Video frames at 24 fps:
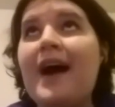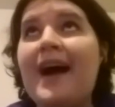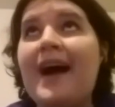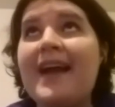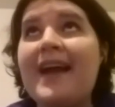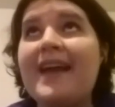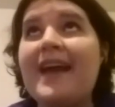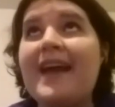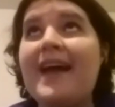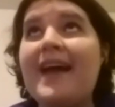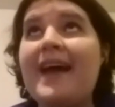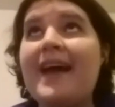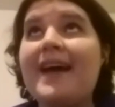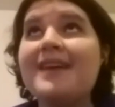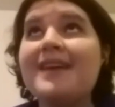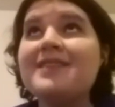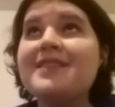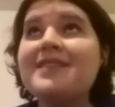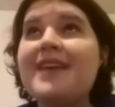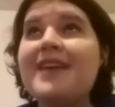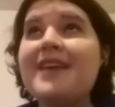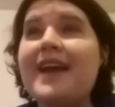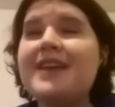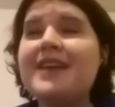
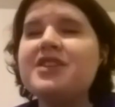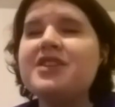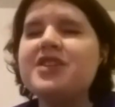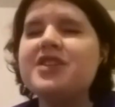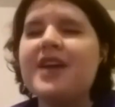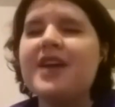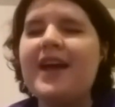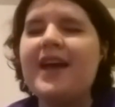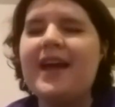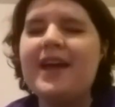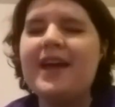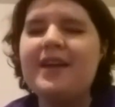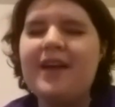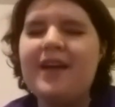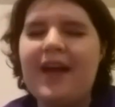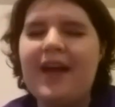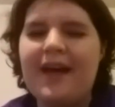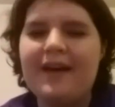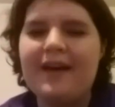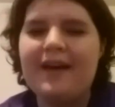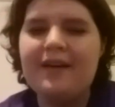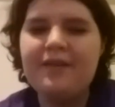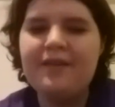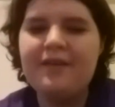
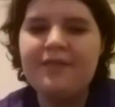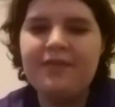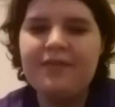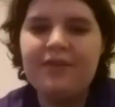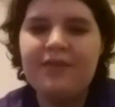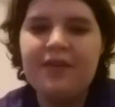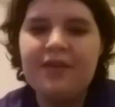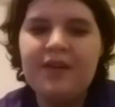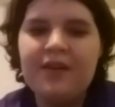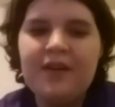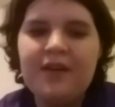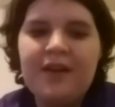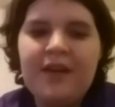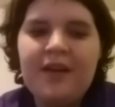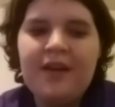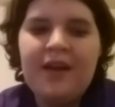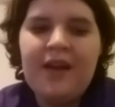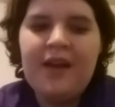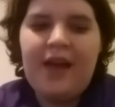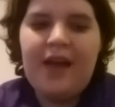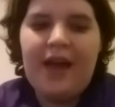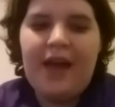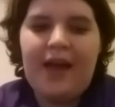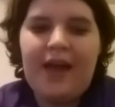ALISHAF.
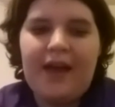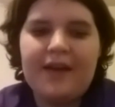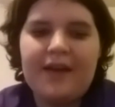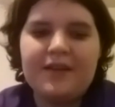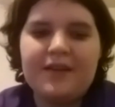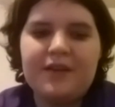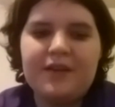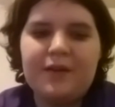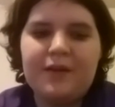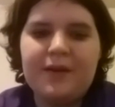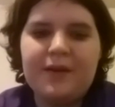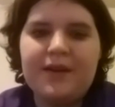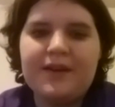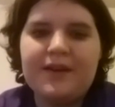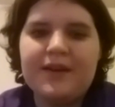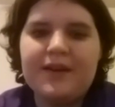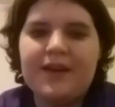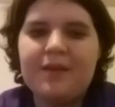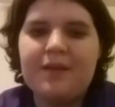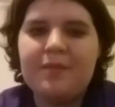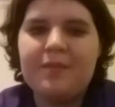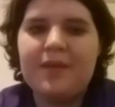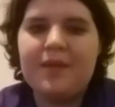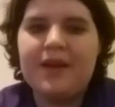And you can
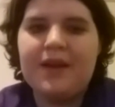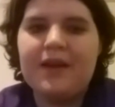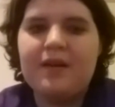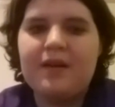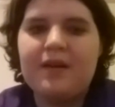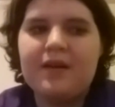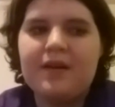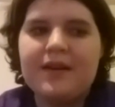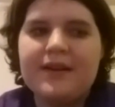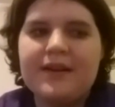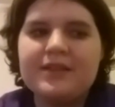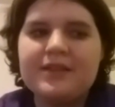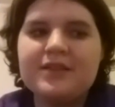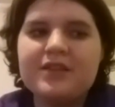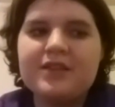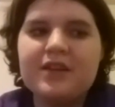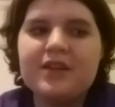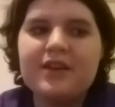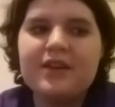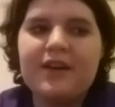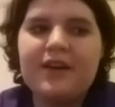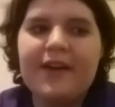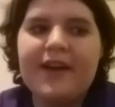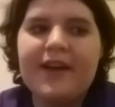get me on
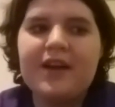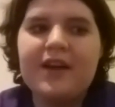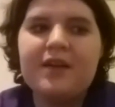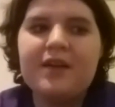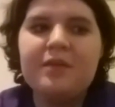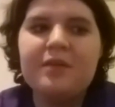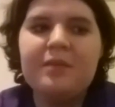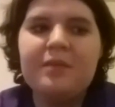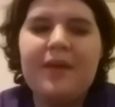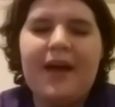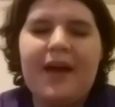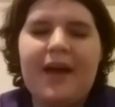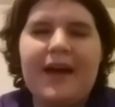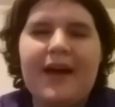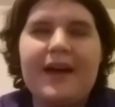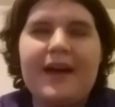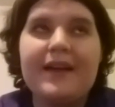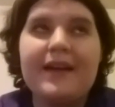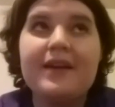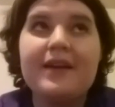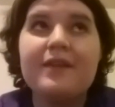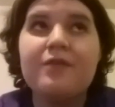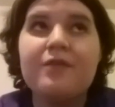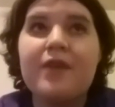Instagram at
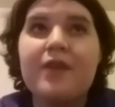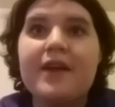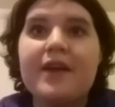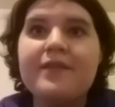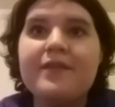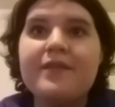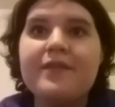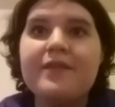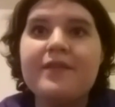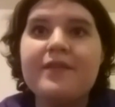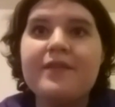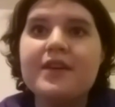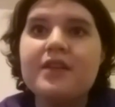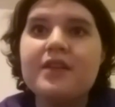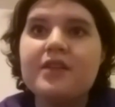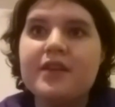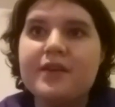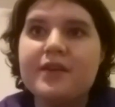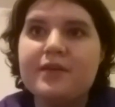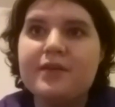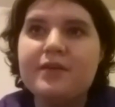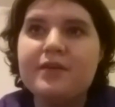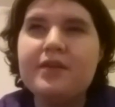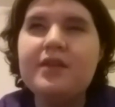Raven DeLune.